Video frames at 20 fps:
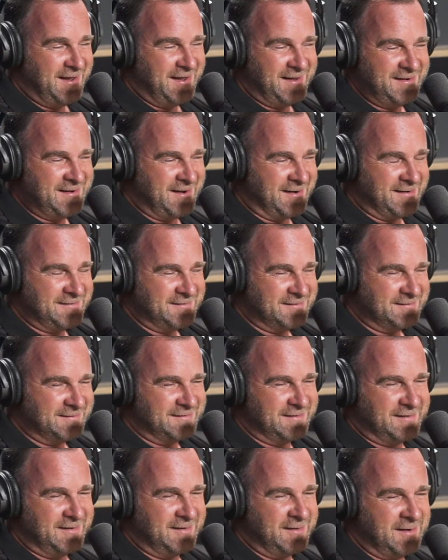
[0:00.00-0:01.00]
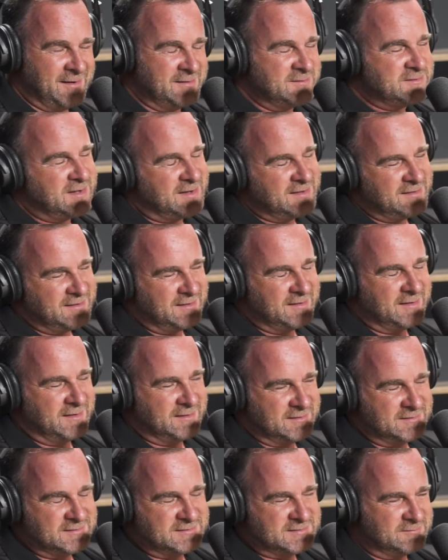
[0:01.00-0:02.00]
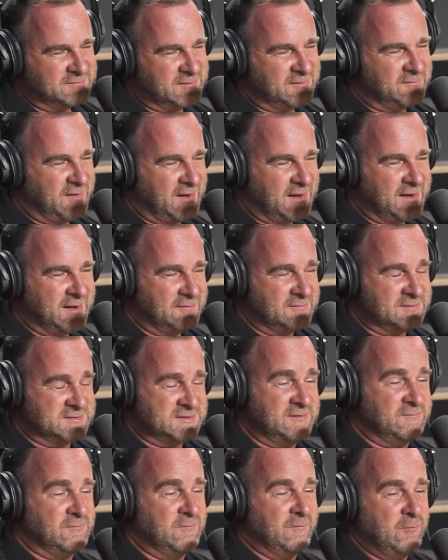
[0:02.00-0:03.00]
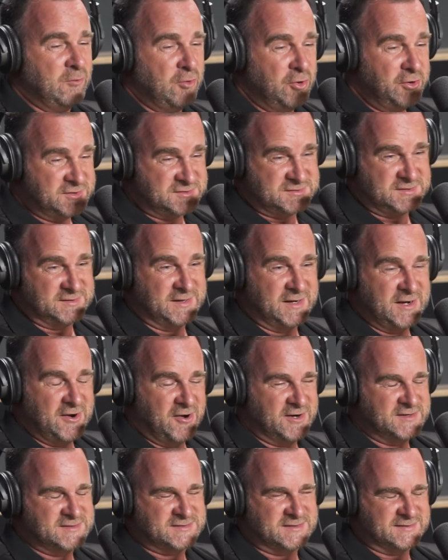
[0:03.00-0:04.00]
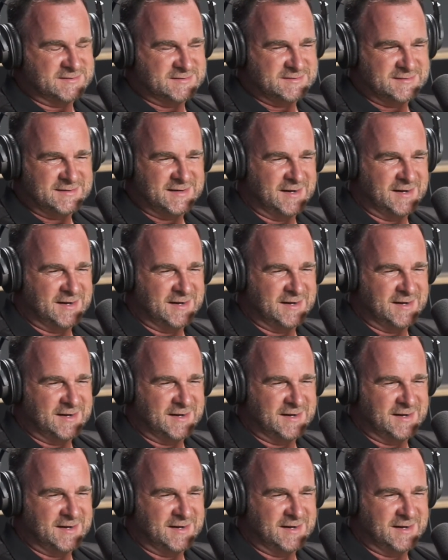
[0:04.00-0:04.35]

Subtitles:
you know, and to be fair, it was even worse in the 90s.